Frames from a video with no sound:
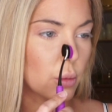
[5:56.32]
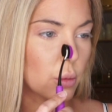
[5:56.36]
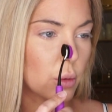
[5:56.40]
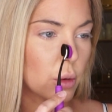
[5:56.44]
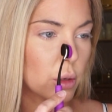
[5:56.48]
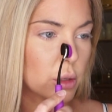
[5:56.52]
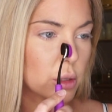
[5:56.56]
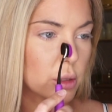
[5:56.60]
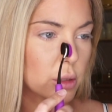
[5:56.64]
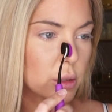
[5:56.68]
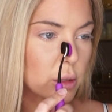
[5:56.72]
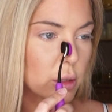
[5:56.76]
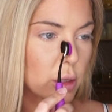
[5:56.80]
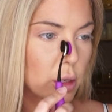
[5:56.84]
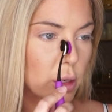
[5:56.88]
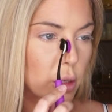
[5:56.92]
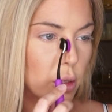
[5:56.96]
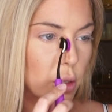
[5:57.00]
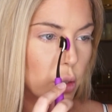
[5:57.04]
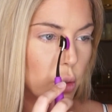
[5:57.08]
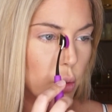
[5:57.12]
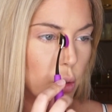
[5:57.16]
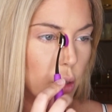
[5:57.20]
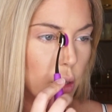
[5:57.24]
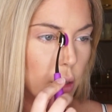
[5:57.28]
we're just gonna
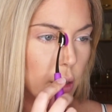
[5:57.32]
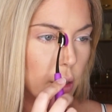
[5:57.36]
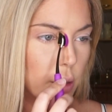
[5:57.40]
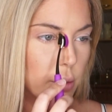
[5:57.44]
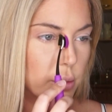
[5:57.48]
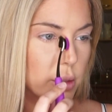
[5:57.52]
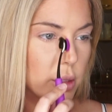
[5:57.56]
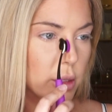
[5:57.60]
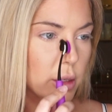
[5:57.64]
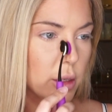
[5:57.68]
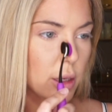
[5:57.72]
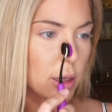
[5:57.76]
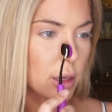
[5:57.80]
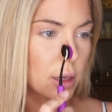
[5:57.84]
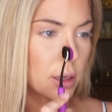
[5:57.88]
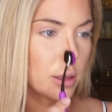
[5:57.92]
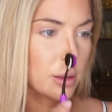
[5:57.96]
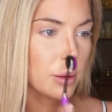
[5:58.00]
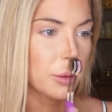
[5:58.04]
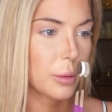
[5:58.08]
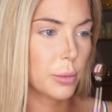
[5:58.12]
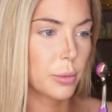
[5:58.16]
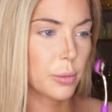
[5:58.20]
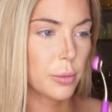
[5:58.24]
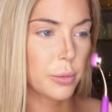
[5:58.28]
go all out today.